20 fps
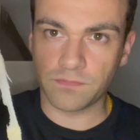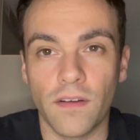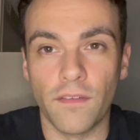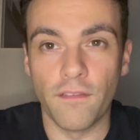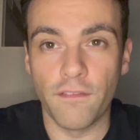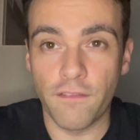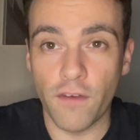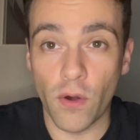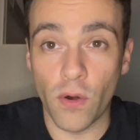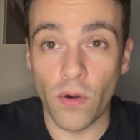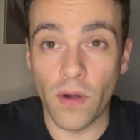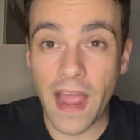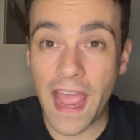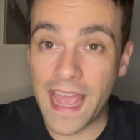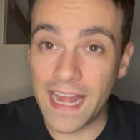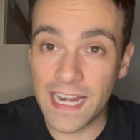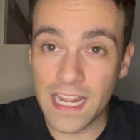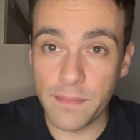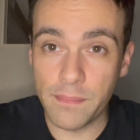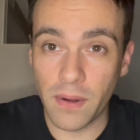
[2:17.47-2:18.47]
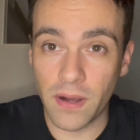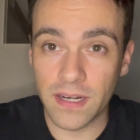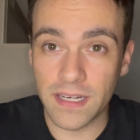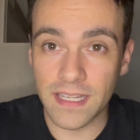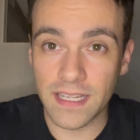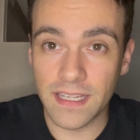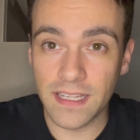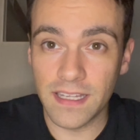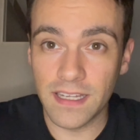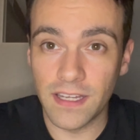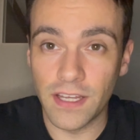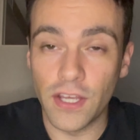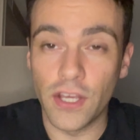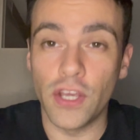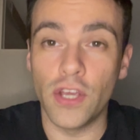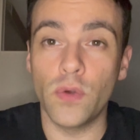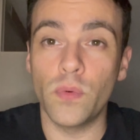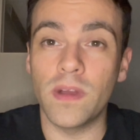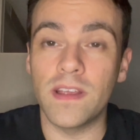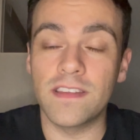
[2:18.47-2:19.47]
For anybody
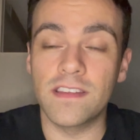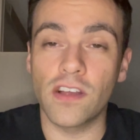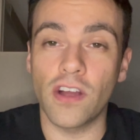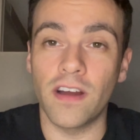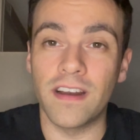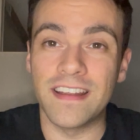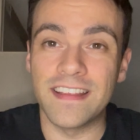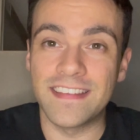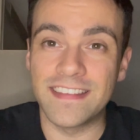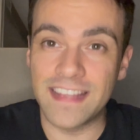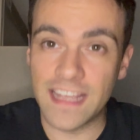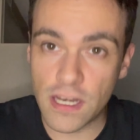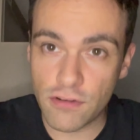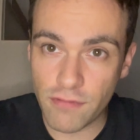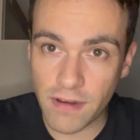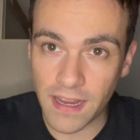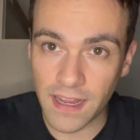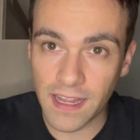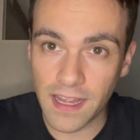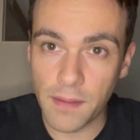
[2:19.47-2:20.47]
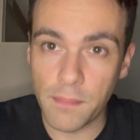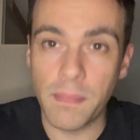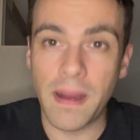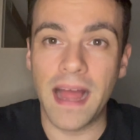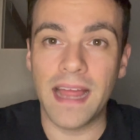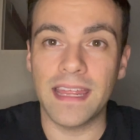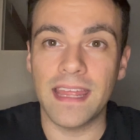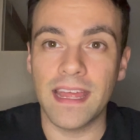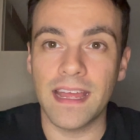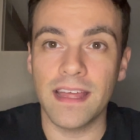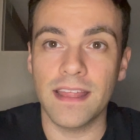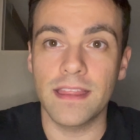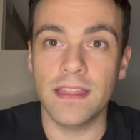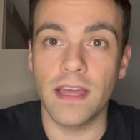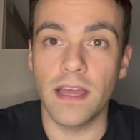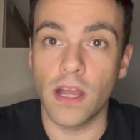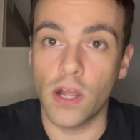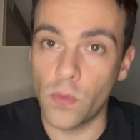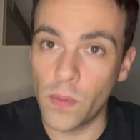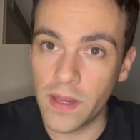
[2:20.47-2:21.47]
who is considering buying the
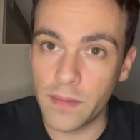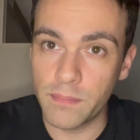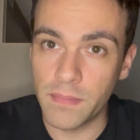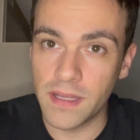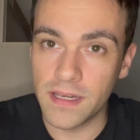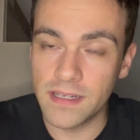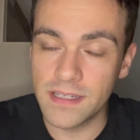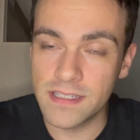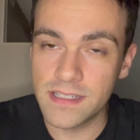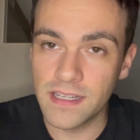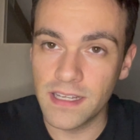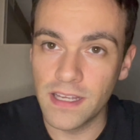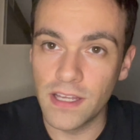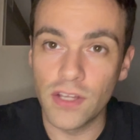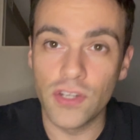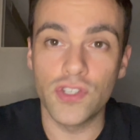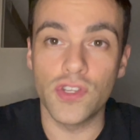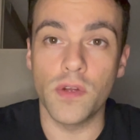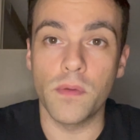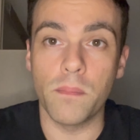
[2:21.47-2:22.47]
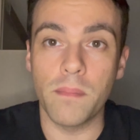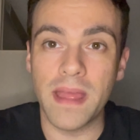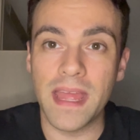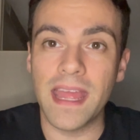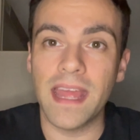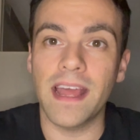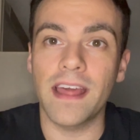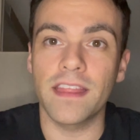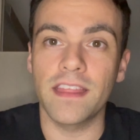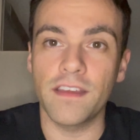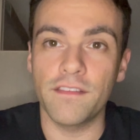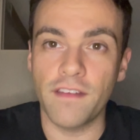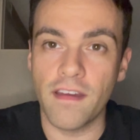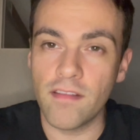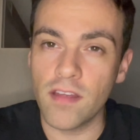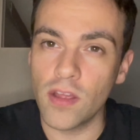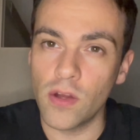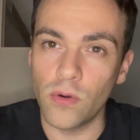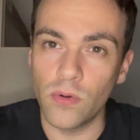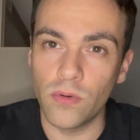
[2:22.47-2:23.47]
equipment to make their
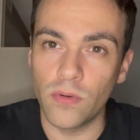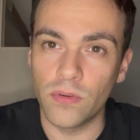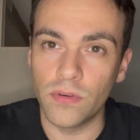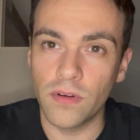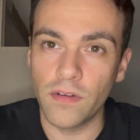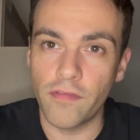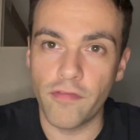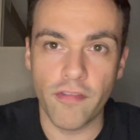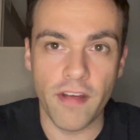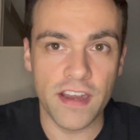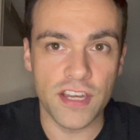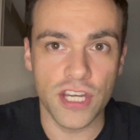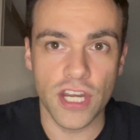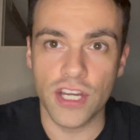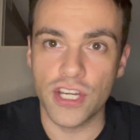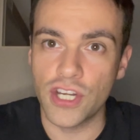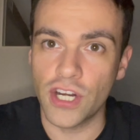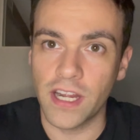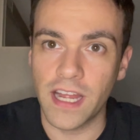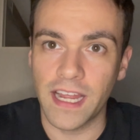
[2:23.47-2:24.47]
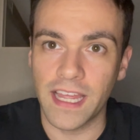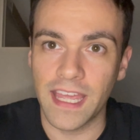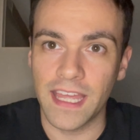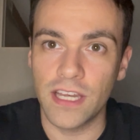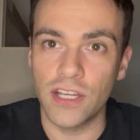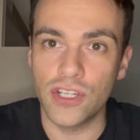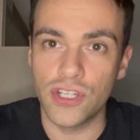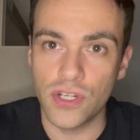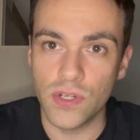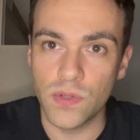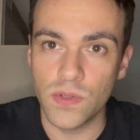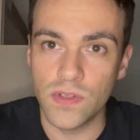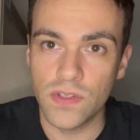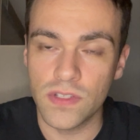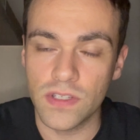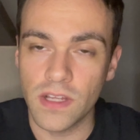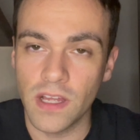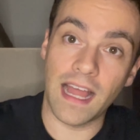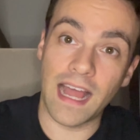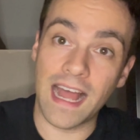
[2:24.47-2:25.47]
very own fresh sugarcane
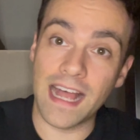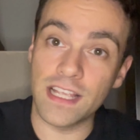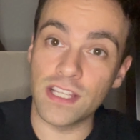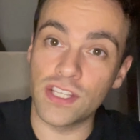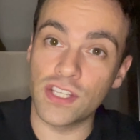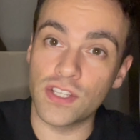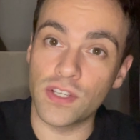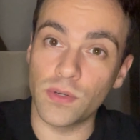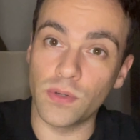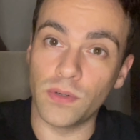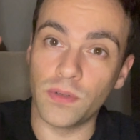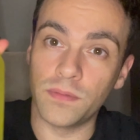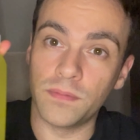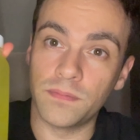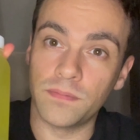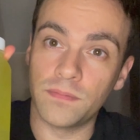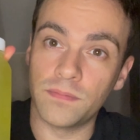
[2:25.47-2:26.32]
juice as so,